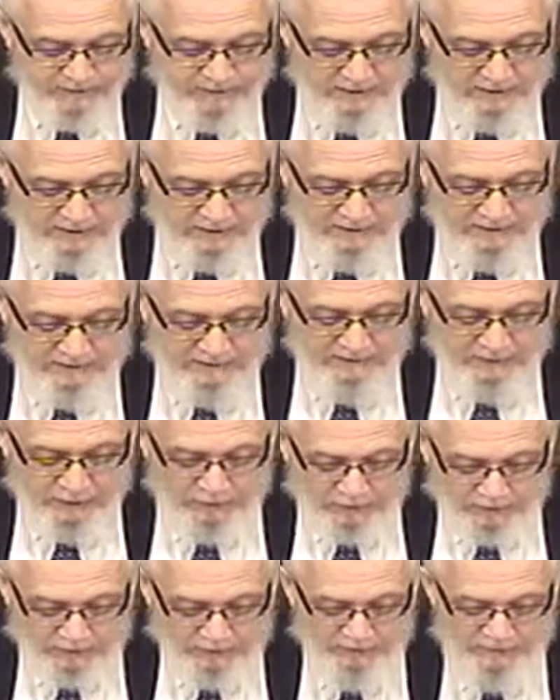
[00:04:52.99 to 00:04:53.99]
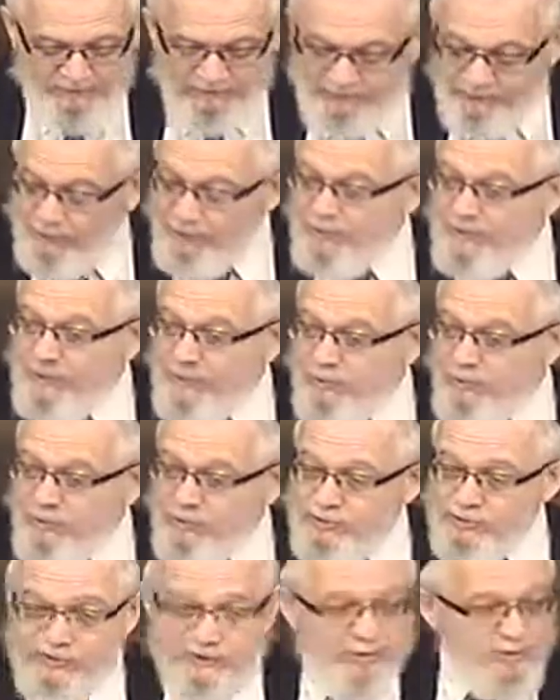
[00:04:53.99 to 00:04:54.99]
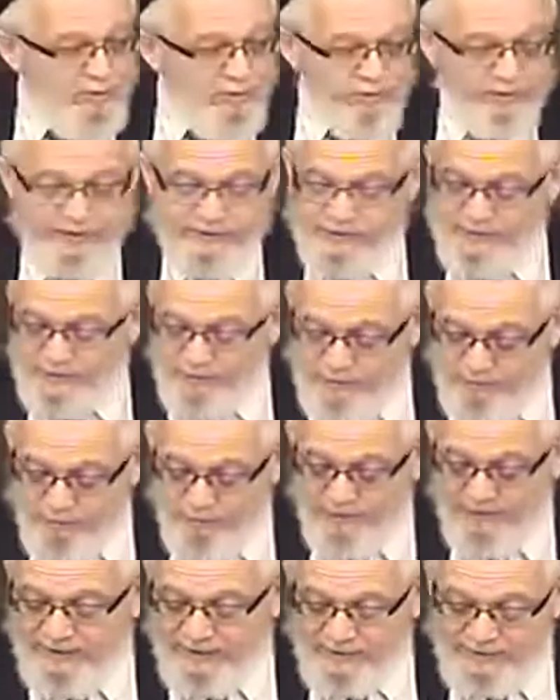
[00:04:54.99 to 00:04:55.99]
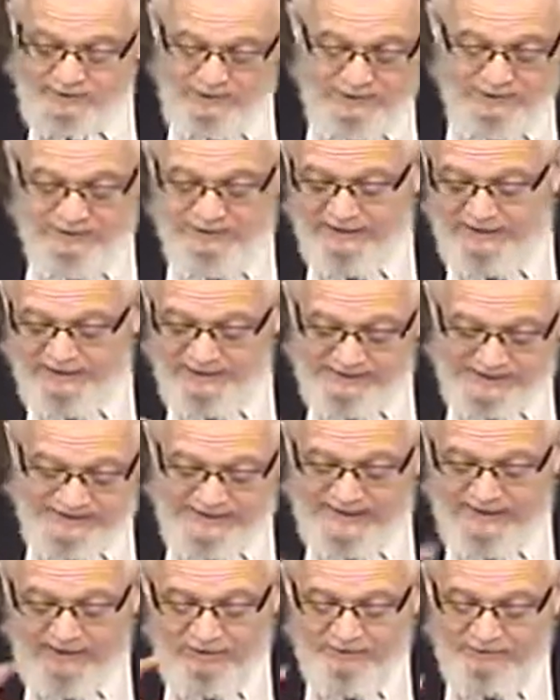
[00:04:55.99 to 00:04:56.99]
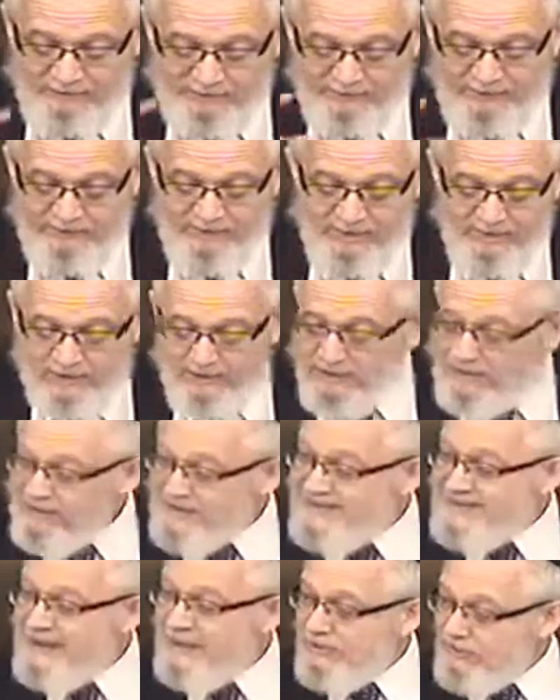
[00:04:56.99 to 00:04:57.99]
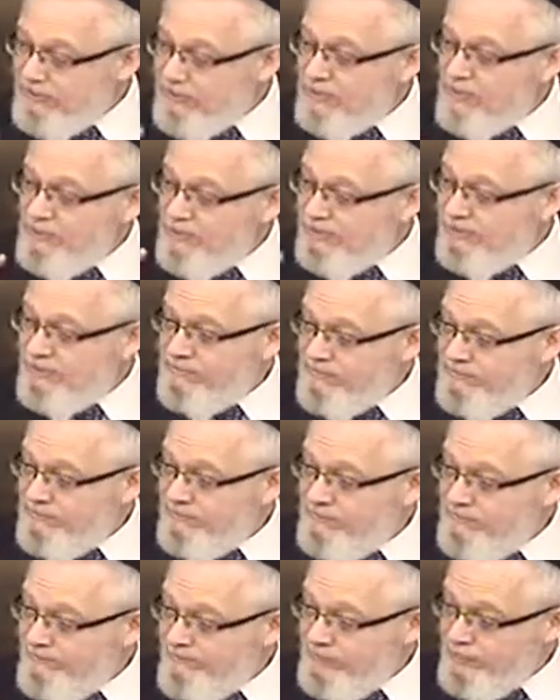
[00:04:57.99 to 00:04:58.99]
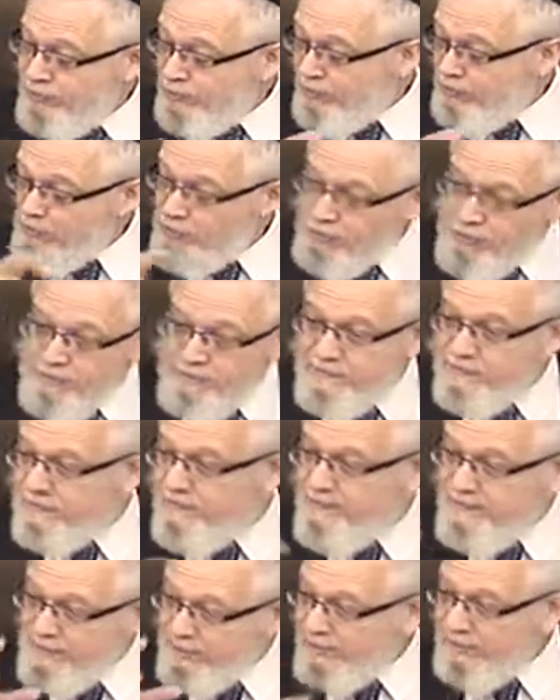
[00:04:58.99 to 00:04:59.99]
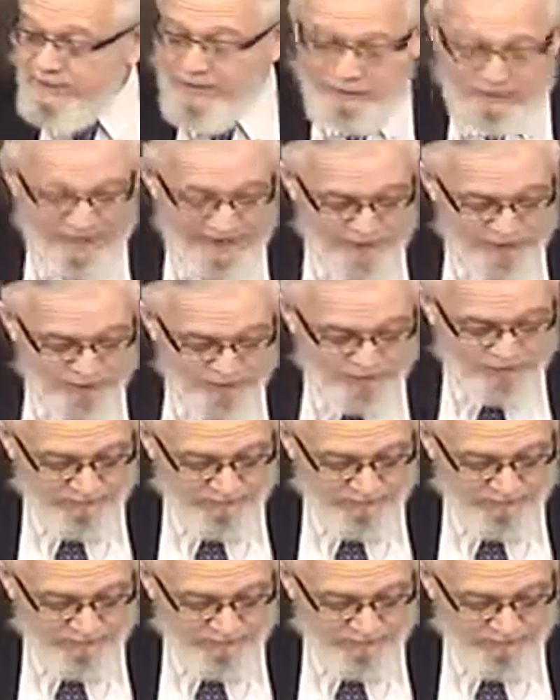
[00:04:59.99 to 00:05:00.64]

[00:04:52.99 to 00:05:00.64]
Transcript: And if you're fully engrossed in Torah, so you're really in a state of solitude. You're removed from everything around you.